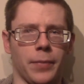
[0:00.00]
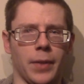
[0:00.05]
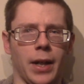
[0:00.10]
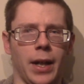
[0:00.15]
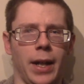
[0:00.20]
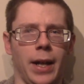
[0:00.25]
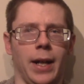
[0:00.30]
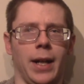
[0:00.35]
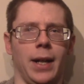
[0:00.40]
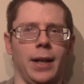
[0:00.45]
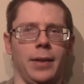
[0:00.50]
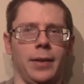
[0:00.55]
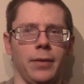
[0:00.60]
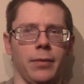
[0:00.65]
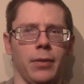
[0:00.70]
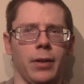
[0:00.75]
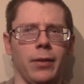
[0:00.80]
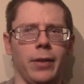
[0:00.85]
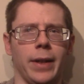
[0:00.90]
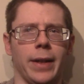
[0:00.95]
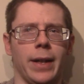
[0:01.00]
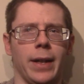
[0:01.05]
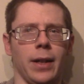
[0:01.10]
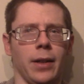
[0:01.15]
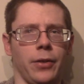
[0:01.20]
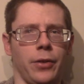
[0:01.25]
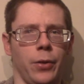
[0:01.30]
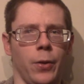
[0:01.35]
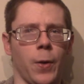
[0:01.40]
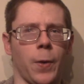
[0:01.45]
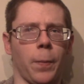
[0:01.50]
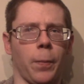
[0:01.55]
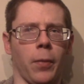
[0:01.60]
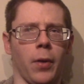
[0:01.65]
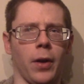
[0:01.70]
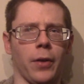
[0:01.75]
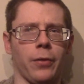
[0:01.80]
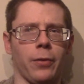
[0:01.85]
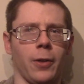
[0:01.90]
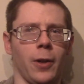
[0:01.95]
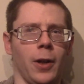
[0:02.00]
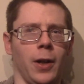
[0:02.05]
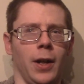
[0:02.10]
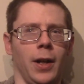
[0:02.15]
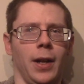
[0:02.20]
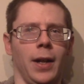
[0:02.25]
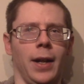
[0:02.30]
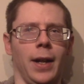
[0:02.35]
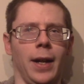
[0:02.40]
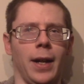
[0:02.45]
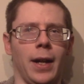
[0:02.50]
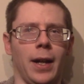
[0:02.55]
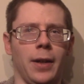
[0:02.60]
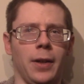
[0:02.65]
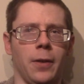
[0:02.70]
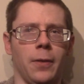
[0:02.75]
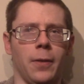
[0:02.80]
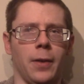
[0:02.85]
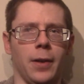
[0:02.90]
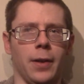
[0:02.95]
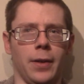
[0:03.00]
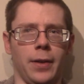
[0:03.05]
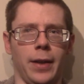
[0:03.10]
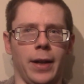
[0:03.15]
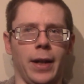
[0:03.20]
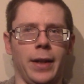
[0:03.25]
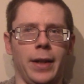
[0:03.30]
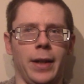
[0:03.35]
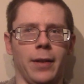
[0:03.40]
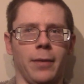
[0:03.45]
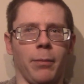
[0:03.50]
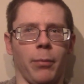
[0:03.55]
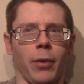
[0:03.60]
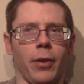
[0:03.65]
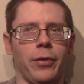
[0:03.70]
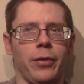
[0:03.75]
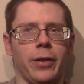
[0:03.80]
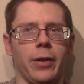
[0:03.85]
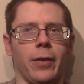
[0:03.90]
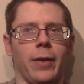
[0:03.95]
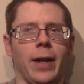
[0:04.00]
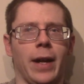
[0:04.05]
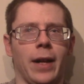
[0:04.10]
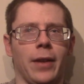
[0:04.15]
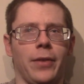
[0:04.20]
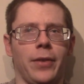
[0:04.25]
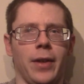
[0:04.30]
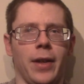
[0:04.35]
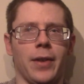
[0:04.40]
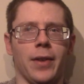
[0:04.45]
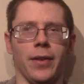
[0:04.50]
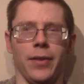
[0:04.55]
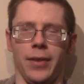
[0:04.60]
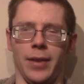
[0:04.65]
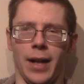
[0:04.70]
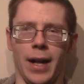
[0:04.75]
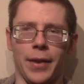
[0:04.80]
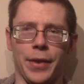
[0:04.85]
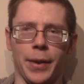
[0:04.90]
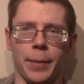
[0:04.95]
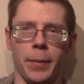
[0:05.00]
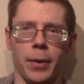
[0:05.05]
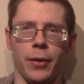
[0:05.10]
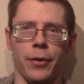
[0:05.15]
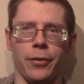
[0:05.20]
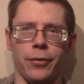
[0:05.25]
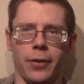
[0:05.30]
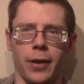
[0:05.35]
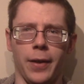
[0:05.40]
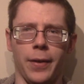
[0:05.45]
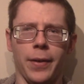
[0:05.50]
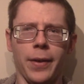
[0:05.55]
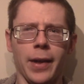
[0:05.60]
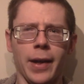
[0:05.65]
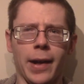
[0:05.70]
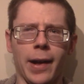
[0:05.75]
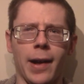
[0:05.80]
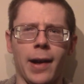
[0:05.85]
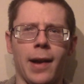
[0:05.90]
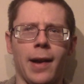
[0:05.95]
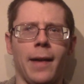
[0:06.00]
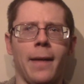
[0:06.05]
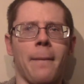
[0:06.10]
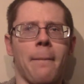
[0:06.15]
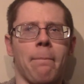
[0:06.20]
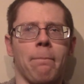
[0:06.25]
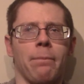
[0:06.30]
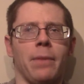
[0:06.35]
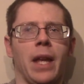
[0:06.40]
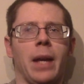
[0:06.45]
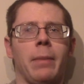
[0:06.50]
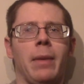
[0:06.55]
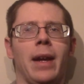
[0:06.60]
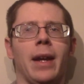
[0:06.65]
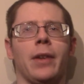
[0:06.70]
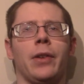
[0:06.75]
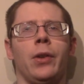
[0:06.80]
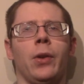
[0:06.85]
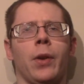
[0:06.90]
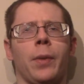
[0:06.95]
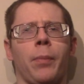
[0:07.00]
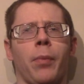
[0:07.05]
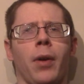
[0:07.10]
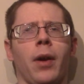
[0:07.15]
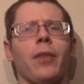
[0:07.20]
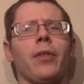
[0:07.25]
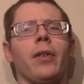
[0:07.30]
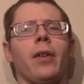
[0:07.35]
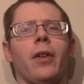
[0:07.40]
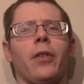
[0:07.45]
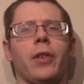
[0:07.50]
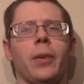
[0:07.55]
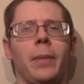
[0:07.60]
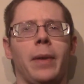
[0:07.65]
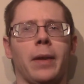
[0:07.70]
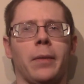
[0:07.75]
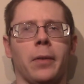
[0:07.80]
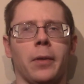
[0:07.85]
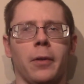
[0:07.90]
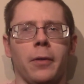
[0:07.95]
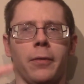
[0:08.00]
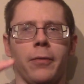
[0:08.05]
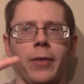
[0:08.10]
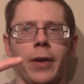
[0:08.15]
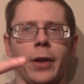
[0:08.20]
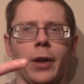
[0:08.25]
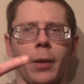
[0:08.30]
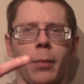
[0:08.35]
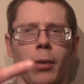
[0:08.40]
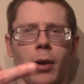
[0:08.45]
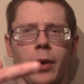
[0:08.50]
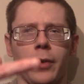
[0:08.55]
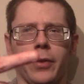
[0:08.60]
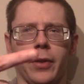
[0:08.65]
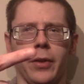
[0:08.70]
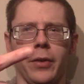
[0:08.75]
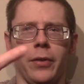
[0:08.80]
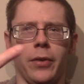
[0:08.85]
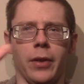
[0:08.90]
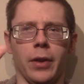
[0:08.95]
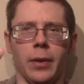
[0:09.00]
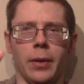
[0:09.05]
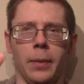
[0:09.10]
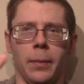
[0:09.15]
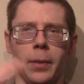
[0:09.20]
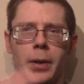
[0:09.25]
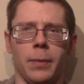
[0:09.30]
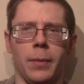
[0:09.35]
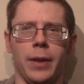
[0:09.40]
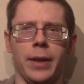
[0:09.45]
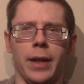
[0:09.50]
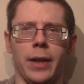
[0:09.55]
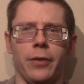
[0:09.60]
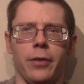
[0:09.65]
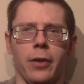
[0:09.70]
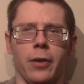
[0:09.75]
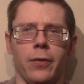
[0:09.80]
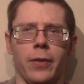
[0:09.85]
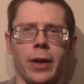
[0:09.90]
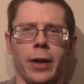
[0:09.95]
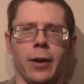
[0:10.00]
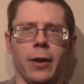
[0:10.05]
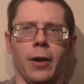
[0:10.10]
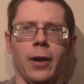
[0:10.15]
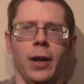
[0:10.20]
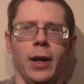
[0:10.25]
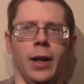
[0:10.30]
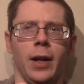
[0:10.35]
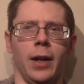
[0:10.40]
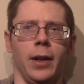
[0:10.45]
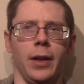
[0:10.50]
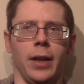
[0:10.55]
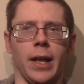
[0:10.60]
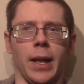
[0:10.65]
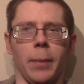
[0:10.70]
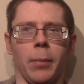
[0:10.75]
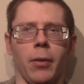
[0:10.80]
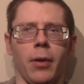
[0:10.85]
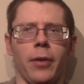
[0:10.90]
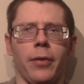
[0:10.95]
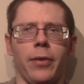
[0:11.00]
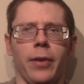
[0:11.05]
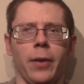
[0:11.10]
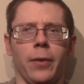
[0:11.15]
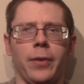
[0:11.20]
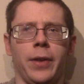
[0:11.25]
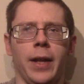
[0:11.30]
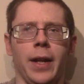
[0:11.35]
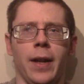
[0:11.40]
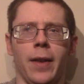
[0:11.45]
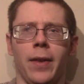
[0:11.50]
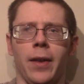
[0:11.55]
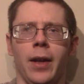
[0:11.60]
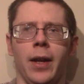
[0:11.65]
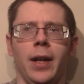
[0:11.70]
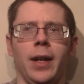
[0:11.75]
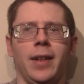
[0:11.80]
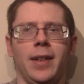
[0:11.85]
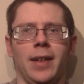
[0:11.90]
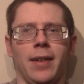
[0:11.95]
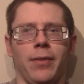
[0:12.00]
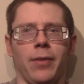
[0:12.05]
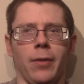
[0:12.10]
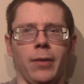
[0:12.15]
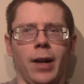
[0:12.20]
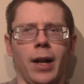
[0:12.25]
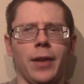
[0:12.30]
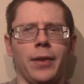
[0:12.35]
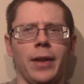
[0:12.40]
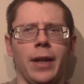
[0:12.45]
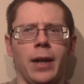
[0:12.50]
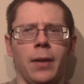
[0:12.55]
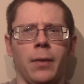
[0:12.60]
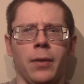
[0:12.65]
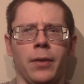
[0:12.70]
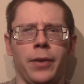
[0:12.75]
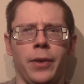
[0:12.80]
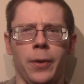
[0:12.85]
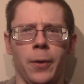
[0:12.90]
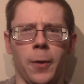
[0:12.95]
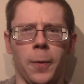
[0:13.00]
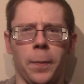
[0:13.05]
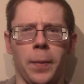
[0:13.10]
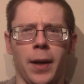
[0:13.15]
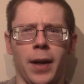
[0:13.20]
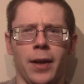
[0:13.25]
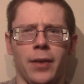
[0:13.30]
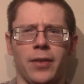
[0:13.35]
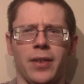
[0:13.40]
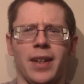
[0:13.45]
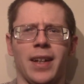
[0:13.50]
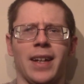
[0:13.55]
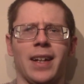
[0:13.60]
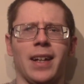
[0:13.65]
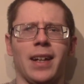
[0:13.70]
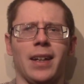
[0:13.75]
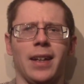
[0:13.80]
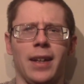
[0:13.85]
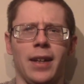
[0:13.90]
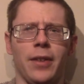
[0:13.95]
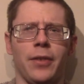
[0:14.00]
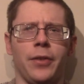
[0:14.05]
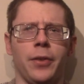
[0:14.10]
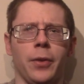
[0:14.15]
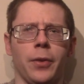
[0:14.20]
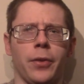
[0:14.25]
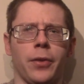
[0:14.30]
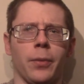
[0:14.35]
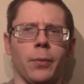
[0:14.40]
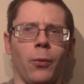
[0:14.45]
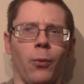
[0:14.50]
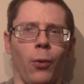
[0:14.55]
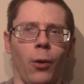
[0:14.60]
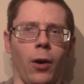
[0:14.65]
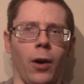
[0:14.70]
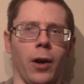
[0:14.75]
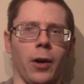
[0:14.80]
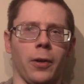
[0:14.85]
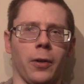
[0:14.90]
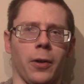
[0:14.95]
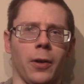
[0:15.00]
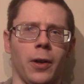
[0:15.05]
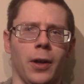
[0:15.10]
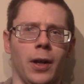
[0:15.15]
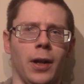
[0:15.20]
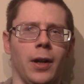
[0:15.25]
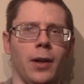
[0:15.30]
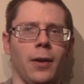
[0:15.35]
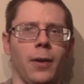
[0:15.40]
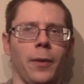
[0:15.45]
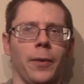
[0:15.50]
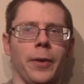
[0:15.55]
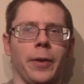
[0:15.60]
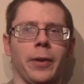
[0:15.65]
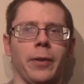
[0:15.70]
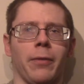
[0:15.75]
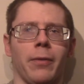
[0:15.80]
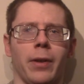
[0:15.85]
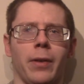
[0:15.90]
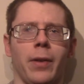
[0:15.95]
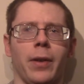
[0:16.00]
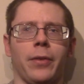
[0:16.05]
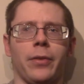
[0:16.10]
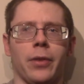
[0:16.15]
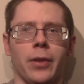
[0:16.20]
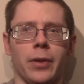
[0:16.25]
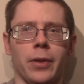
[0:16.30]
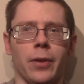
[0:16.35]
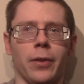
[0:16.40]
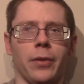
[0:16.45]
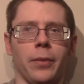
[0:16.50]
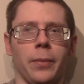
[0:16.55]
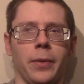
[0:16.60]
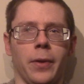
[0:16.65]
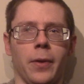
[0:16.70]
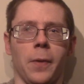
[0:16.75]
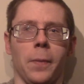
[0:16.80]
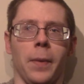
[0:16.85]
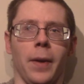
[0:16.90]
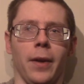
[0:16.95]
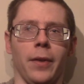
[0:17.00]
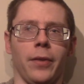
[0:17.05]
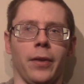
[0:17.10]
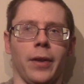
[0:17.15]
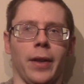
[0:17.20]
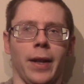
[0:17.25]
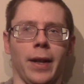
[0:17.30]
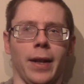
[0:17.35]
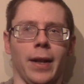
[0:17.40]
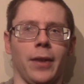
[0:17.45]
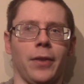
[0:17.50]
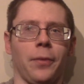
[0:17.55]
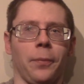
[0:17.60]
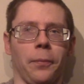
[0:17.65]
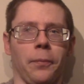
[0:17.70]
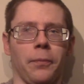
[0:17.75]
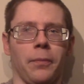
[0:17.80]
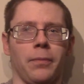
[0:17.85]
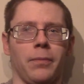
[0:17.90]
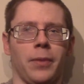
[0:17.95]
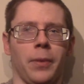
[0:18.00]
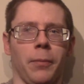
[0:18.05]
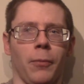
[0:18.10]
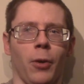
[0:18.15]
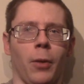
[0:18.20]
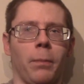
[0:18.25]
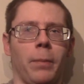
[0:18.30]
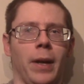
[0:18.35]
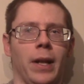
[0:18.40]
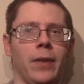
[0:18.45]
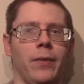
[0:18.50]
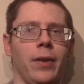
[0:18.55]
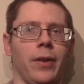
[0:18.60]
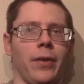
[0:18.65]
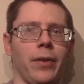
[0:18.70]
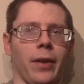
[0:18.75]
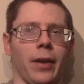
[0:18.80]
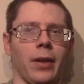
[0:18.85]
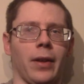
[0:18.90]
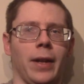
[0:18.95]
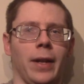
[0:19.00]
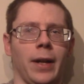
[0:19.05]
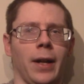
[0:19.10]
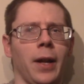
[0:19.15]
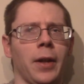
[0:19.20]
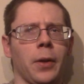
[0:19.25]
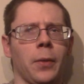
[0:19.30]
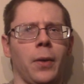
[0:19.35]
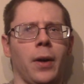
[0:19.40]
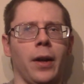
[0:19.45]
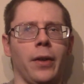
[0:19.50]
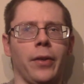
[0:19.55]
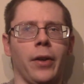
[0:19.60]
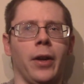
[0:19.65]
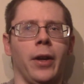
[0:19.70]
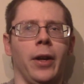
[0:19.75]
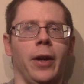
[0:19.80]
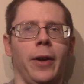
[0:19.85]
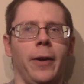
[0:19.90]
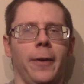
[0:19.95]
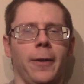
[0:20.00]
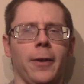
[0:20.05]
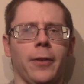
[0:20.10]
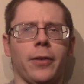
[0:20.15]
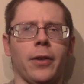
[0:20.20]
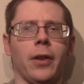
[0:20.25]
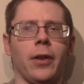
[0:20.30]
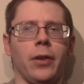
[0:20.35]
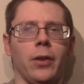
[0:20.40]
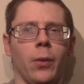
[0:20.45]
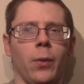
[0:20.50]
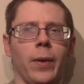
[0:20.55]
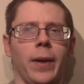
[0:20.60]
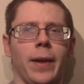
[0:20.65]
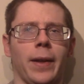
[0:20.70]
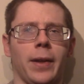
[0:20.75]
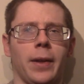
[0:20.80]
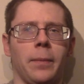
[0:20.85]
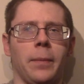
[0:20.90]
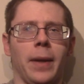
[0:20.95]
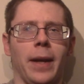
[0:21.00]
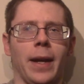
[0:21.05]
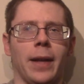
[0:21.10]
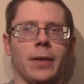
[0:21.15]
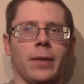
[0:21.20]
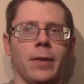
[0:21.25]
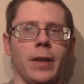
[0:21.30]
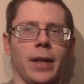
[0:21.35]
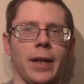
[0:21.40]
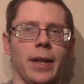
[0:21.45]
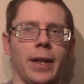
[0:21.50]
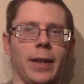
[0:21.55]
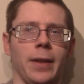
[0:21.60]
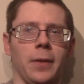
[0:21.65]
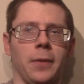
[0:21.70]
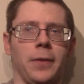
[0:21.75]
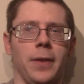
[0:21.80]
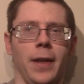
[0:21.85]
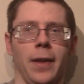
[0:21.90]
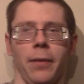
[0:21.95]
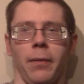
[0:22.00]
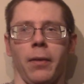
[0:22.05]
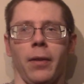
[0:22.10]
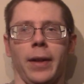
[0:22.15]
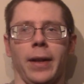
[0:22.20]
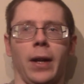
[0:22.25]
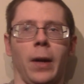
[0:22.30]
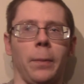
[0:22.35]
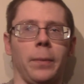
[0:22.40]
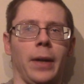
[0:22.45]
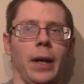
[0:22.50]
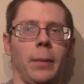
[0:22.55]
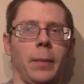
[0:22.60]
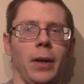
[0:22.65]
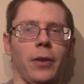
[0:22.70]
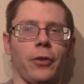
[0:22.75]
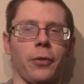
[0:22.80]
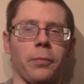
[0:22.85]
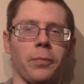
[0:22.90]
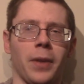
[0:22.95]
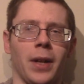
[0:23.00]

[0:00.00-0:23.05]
and really get a toothbrush. And I know the idea of brushing your cat's teeth is not the most fun thing. They make toothbrush. They also make little finger brushes. You put them on the edge of your finger. You brush their teeth. If they're not down with toothpaste, at least do some water. Although you really should do some toothpaste so they can get some real benefits in the cleaning. Otherwise, you're just annoying them and they're not getting their teeth really helped out much.